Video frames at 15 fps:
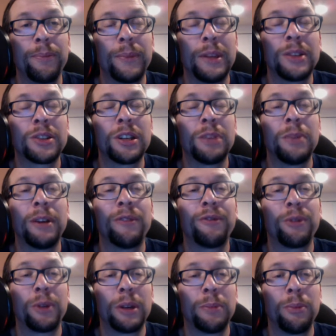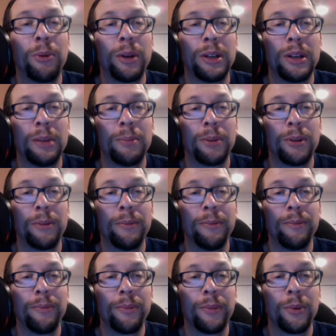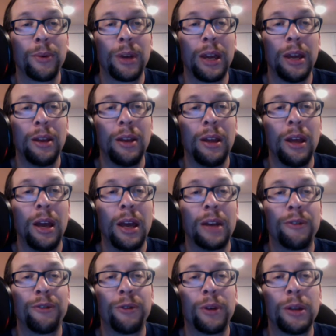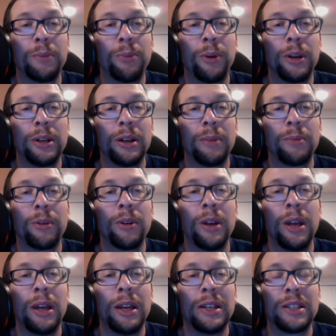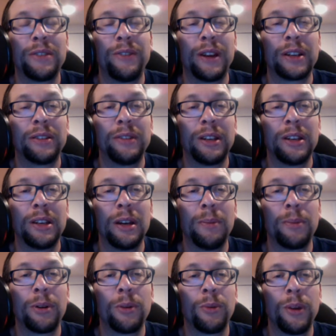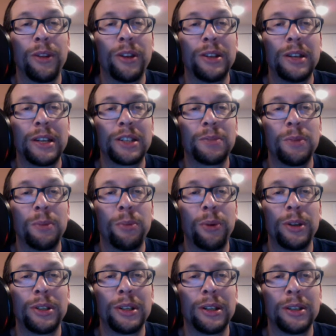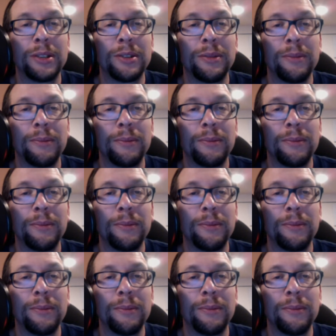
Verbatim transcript: is going to be a floating point number. Okay, and a floating point number is effectively a number with a decimal point in it.